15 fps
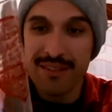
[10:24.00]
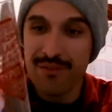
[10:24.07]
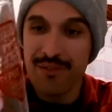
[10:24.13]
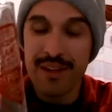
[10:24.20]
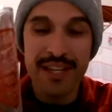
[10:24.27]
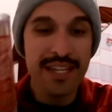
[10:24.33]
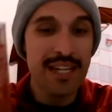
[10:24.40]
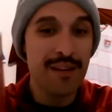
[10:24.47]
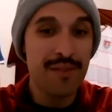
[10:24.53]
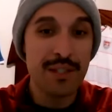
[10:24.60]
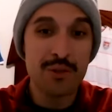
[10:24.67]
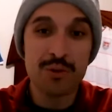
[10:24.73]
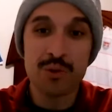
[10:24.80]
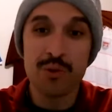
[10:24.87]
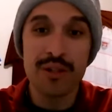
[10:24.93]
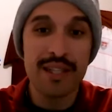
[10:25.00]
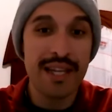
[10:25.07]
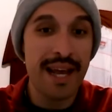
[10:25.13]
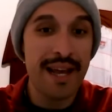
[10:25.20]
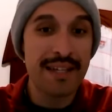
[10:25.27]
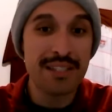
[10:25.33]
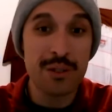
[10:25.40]
Funny enough, this was one that
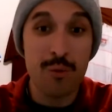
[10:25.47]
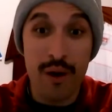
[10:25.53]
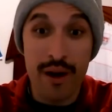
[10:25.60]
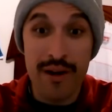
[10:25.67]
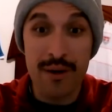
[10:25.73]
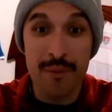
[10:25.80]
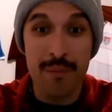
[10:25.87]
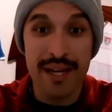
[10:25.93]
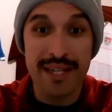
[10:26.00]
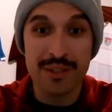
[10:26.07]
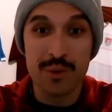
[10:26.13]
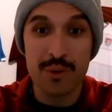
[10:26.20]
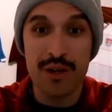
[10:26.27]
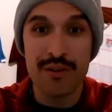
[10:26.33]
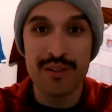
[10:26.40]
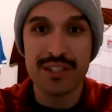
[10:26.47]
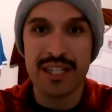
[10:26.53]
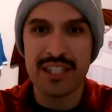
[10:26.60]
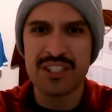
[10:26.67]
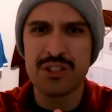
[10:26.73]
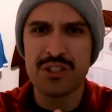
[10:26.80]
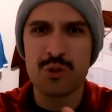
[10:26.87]
I actually wanted to buy as well. It was
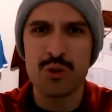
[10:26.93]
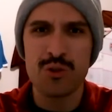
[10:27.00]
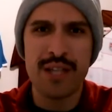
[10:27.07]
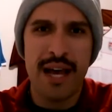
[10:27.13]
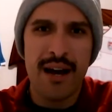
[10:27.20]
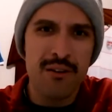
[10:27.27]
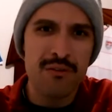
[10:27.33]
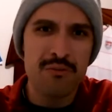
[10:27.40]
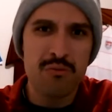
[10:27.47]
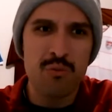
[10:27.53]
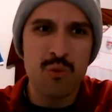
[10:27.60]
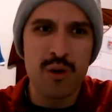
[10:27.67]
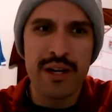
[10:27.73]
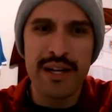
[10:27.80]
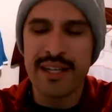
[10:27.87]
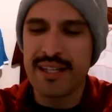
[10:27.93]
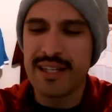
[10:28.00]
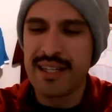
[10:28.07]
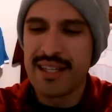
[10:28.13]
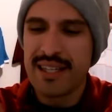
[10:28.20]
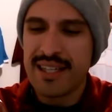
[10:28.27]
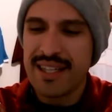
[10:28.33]
actually sold out when
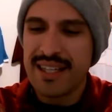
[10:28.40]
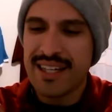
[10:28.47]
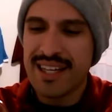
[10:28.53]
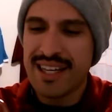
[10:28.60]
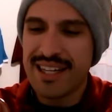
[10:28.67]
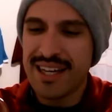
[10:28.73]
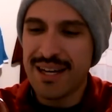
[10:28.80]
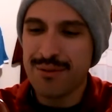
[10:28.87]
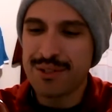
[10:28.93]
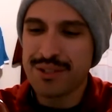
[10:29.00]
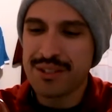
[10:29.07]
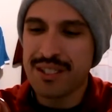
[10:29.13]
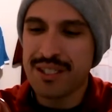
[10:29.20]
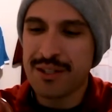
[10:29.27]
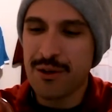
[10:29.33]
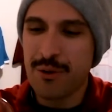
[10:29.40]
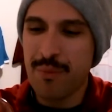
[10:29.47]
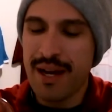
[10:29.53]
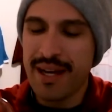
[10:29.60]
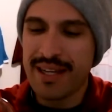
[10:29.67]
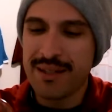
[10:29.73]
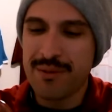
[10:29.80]
I was gonna go
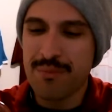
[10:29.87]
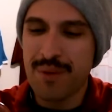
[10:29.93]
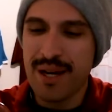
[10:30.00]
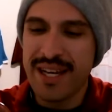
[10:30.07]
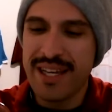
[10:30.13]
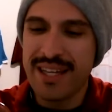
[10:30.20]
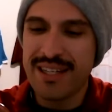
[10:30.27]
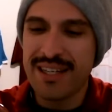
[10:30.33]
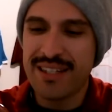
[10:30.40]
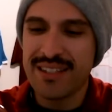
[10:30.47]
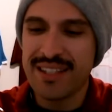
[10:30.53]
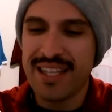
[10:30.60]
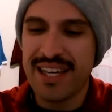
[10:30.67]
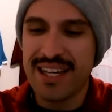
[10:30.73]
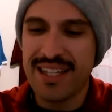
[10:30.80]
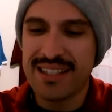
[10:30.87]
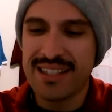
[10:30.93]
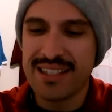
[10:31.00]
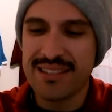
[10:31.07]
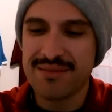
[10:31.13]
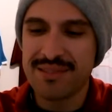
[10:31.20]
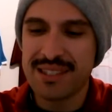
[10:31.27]
back and buy it. Now that they had
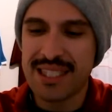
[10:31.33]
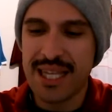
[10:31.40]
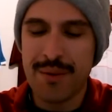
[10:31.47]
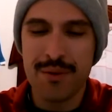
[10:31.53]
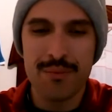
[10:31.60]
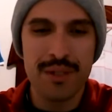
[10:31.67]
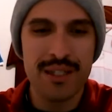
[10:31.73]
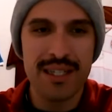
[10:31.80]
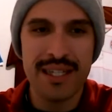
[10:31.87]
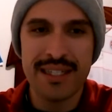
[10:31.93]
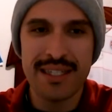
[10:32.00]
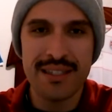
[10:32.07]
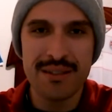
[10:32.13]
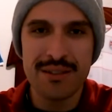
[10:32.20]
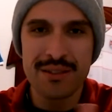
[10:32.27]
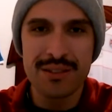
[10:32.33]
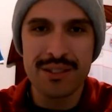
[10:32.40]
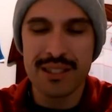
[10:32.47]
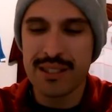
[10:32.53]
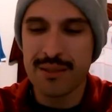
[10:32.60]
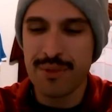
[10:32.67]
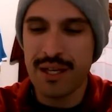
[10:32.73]
the Cyber Monday deals
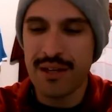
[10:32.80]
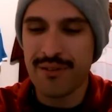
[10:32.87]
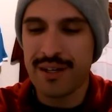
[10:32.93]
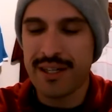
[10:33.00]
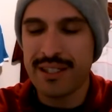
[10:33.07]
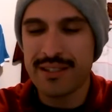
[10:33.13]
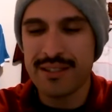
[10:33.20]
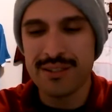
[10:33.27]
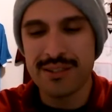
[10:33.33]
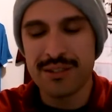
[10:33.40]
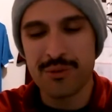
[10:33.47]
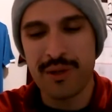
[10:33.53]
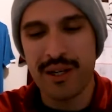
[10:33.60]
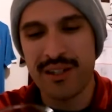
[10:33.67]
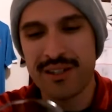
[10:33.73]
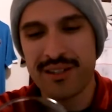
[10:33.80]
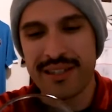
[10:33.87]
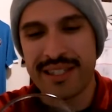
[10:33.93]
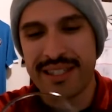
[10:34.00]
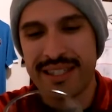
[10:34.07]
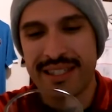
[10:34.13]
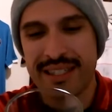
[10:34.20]
and the Black Friday deals as well,
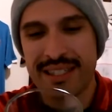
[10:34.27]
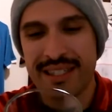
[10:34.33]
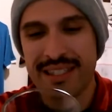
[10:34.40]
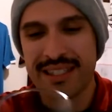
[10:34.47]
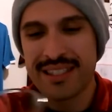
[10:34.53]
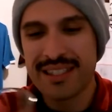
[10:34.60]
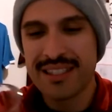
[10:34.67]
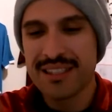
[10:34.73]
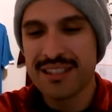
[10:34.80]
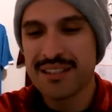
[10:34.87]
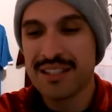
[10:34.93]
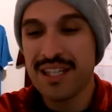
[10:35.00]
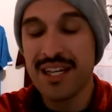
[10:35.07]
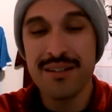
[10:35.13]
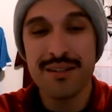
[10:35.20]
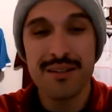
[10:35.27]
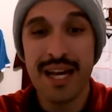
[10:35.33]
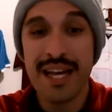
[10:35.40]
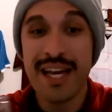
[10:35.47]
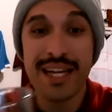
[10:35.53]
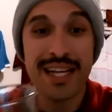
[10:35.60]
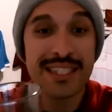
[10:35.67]
and yeah,
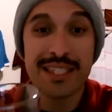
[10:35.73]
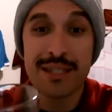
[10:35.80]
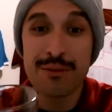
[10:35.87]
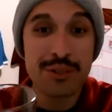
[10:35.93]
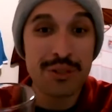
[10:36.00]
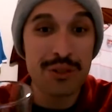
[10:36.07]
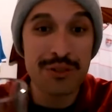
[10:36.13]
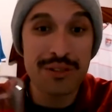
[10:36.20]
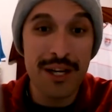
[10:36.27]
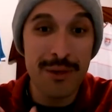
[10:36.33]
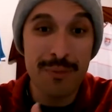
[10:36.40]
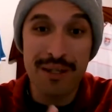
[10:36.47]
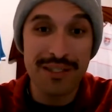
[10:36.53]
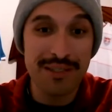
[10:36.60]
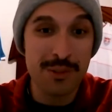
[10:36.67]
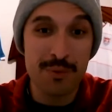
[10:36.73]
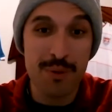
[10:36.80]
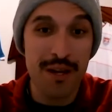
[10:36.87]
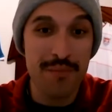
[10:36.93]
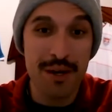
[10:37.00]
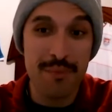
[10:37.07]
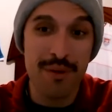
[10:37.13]
I guess it was sold out because it was
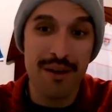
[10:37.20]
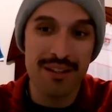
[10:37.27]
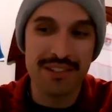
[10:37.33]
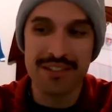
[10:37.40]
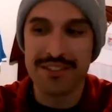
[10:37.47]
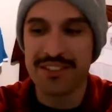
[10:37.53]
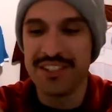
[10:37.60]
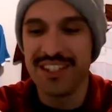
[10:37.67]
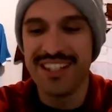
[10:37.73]
probably my box. So